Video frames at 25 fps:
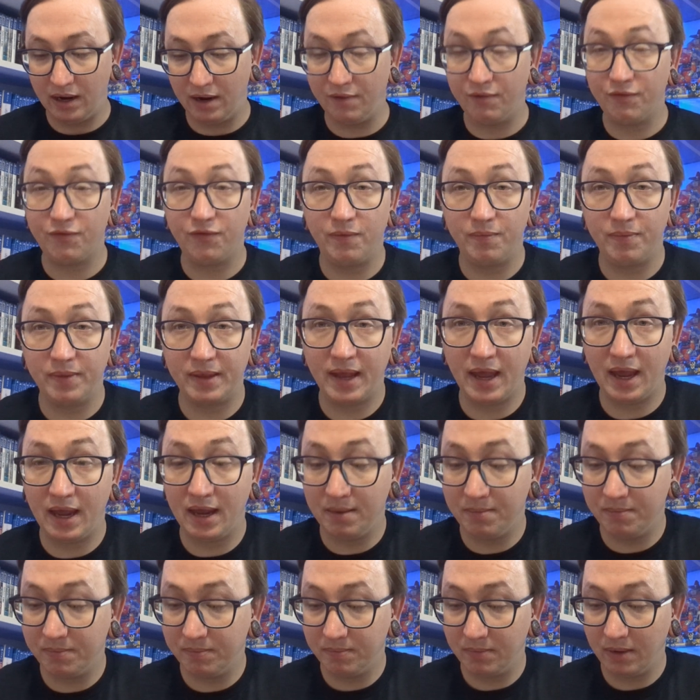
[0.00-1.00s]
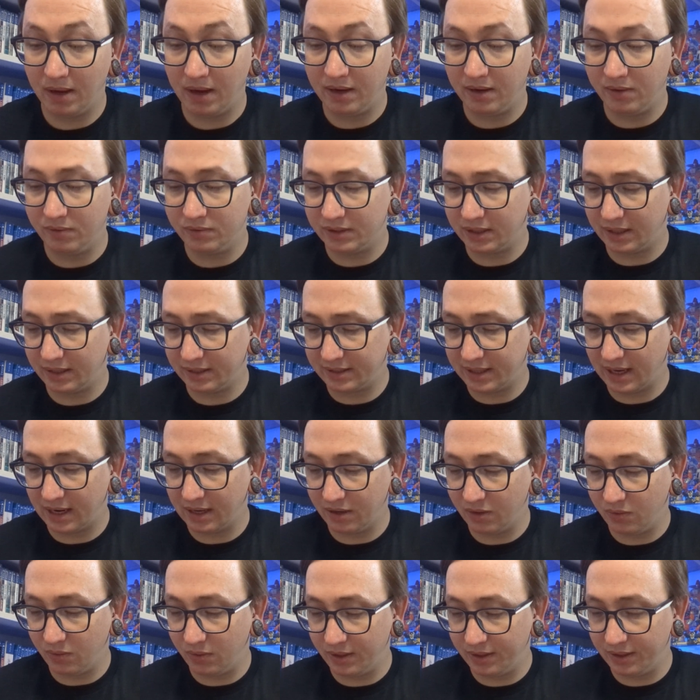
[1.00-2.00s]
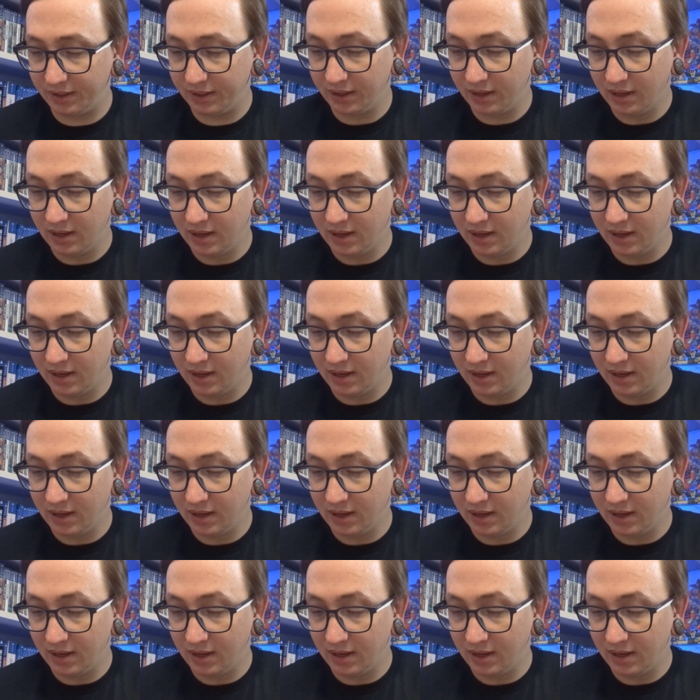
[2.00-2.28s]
from the game, and it was like 10 quid.